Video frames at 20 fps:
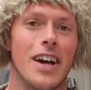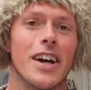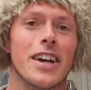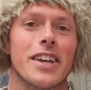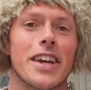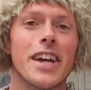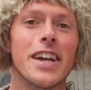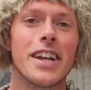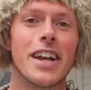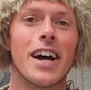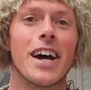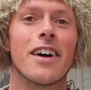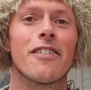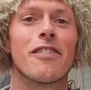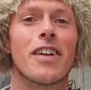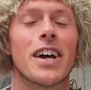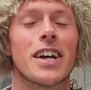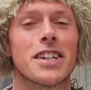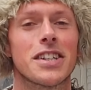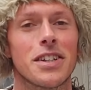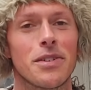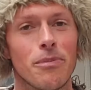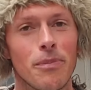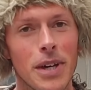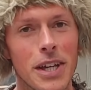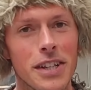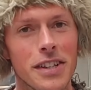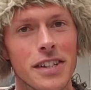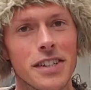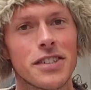Again, I haven't actually
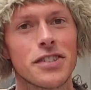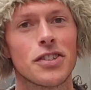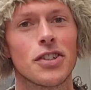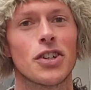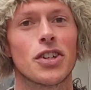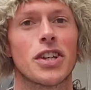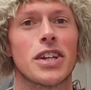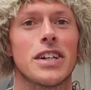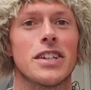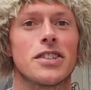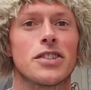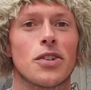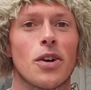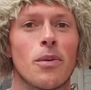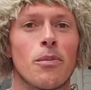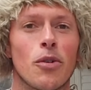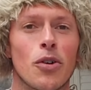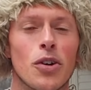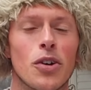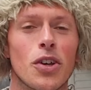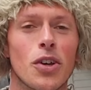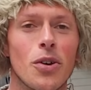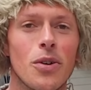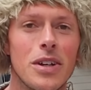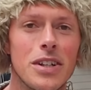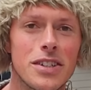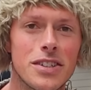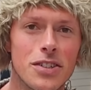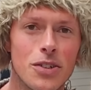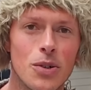made this circuit, so I'm not going to go
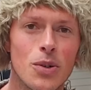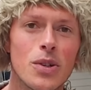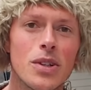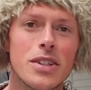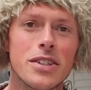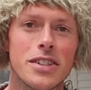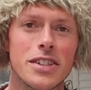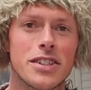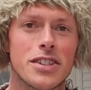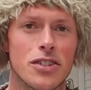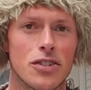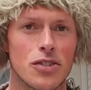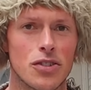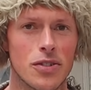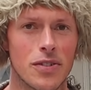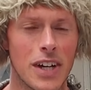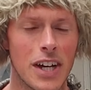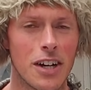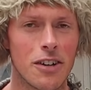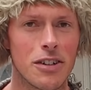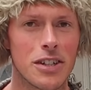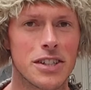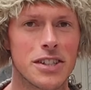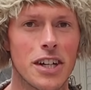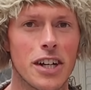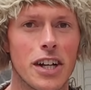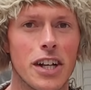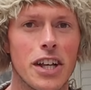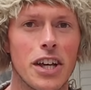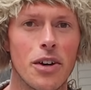into all the details of how
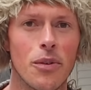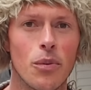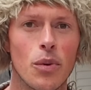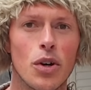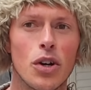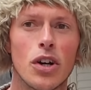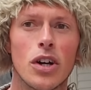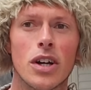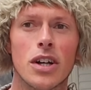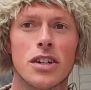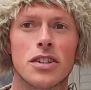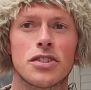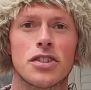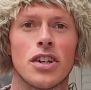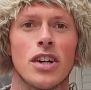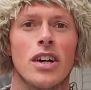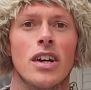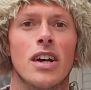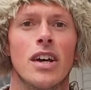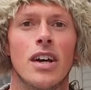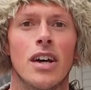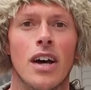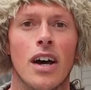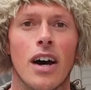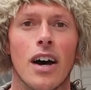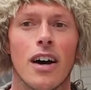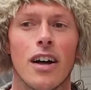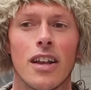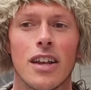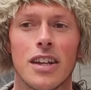exactly it works.
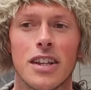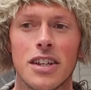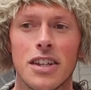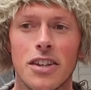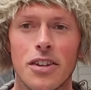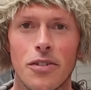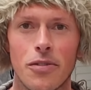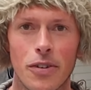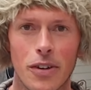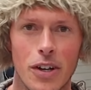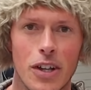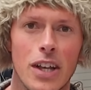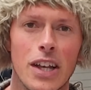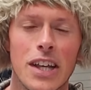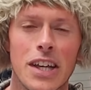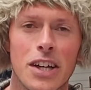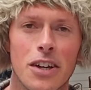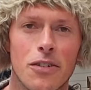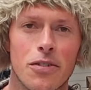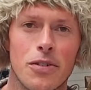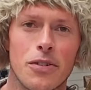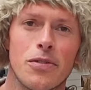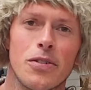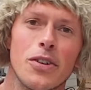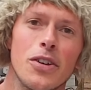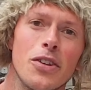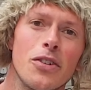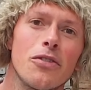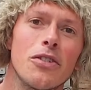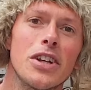I'll leave a link for
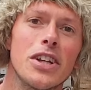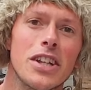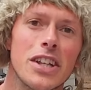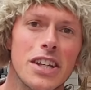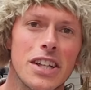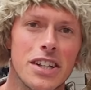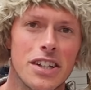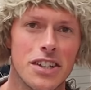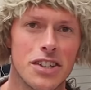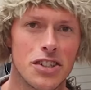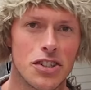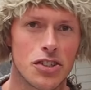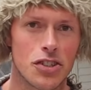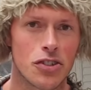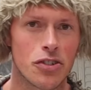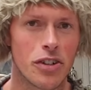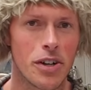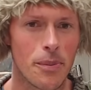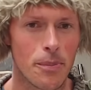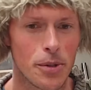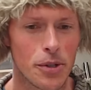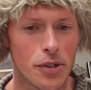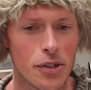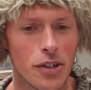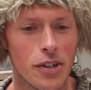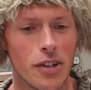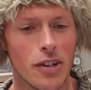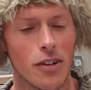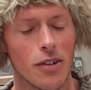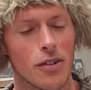further reading in the description
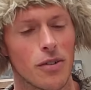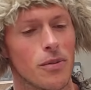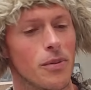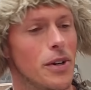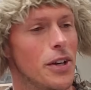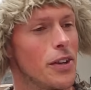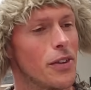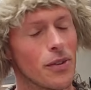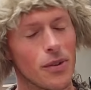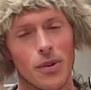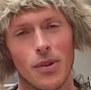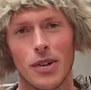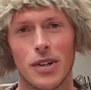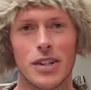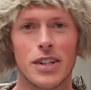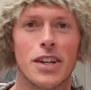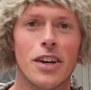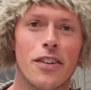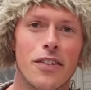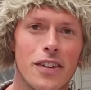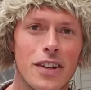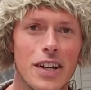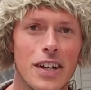along with all the other